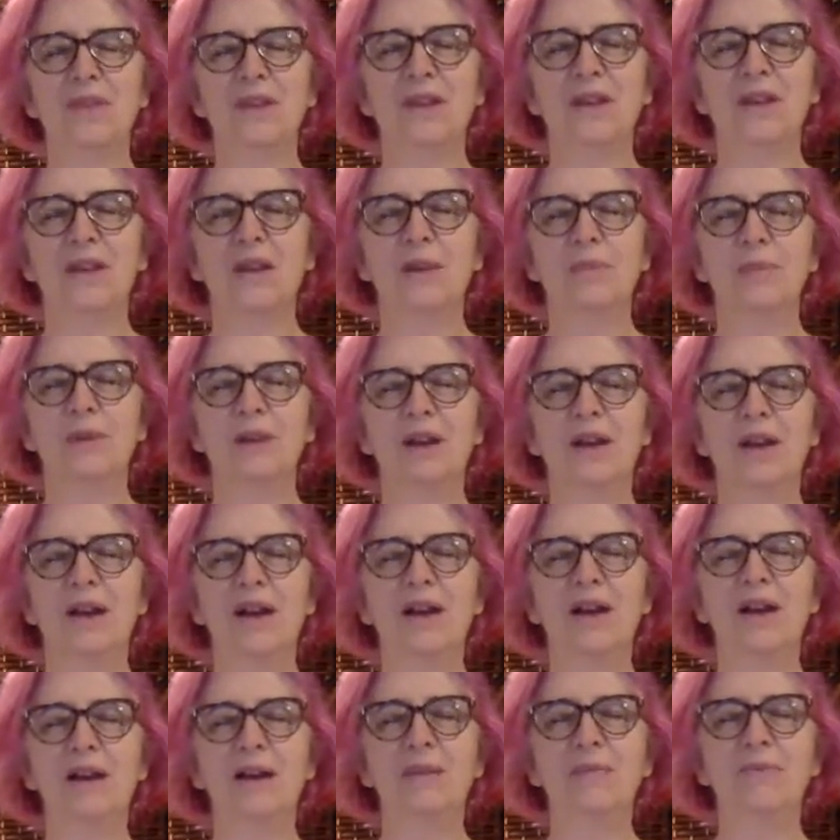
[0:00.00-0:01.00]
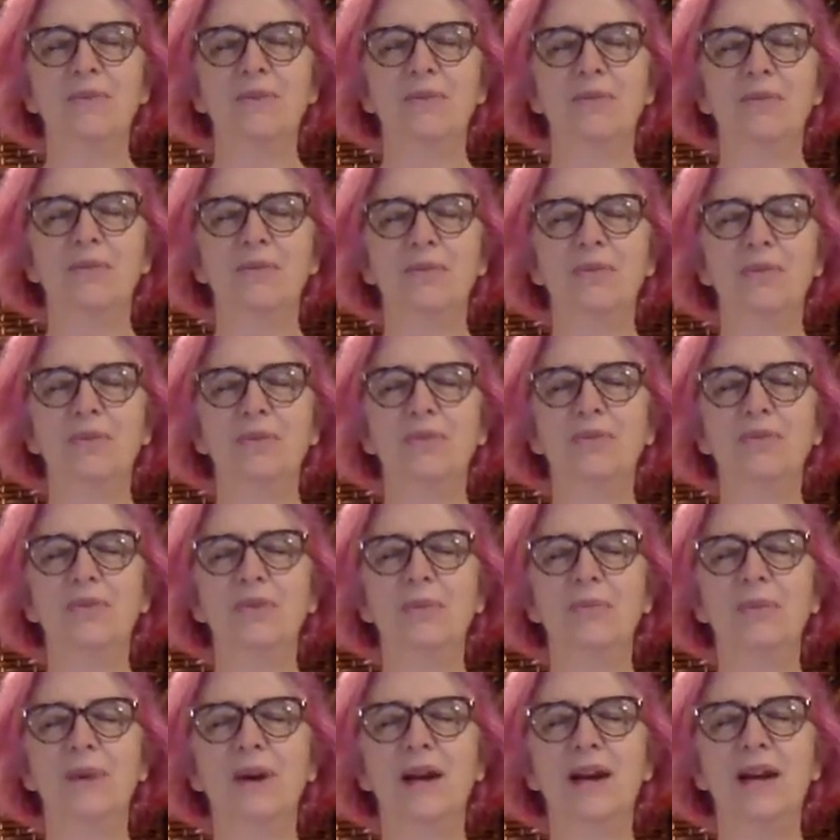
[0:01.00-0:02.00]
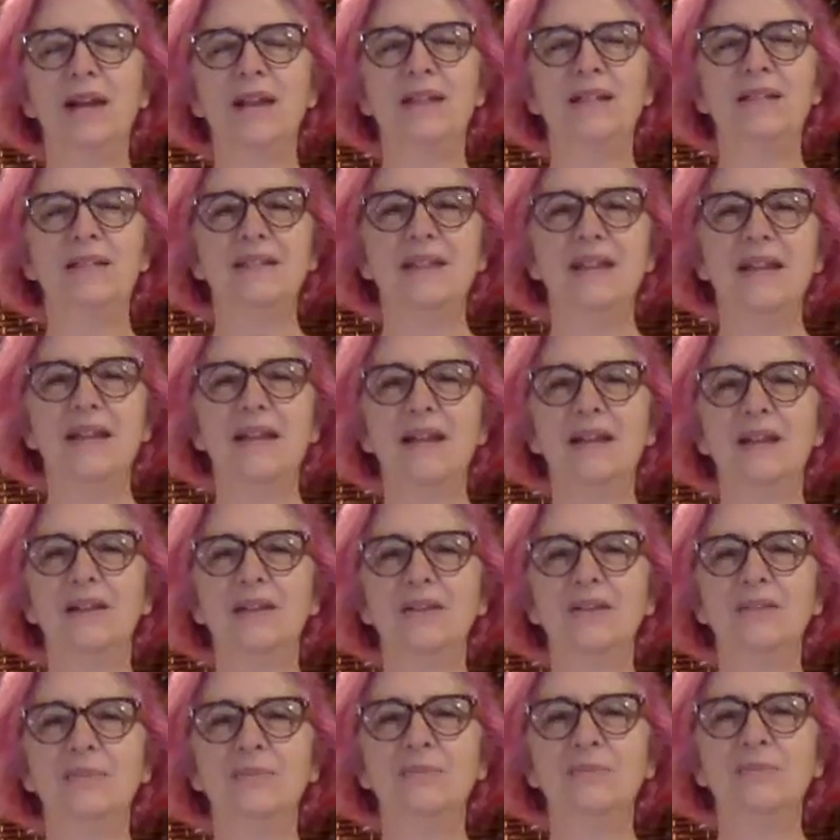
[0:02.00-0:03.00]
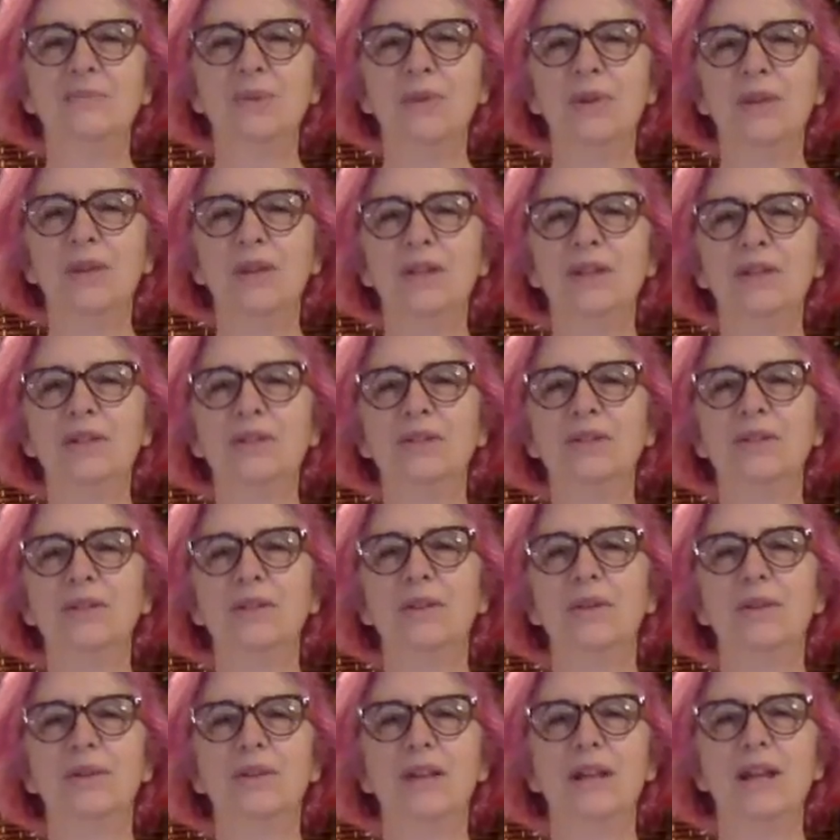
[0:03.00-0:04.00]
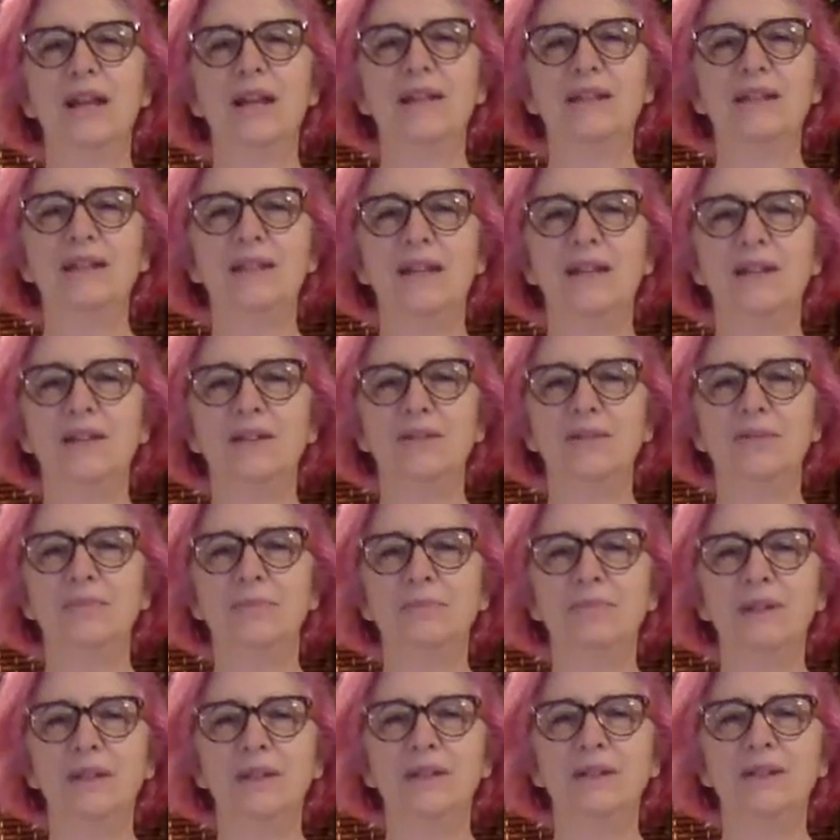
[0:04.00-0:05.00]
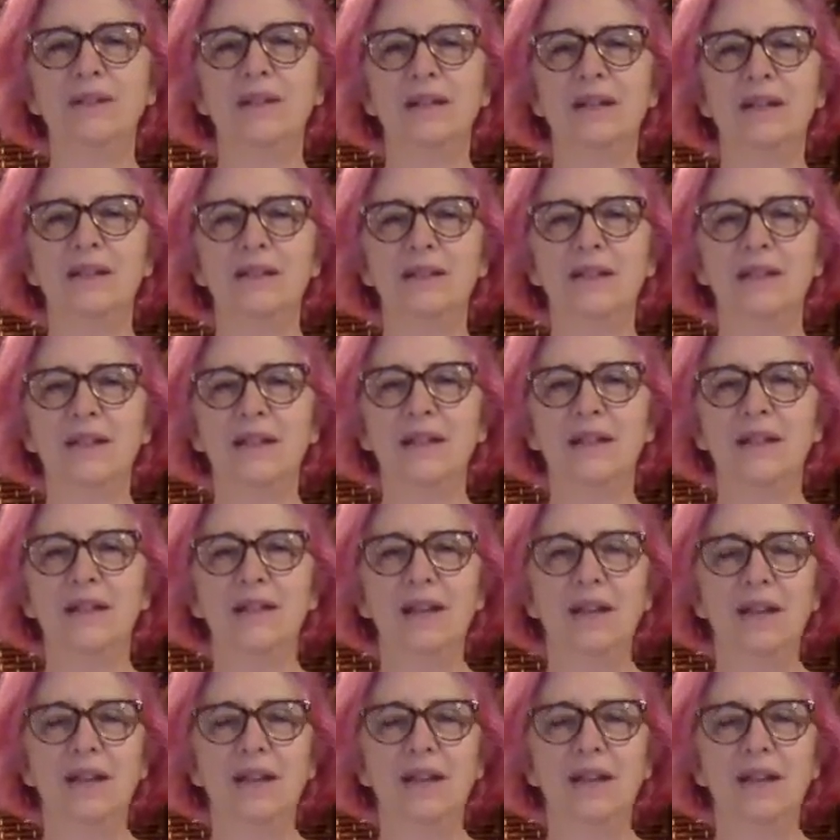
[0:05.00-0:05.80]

Coming up through the body. Say good morning to your lower dantian, your middle dantian.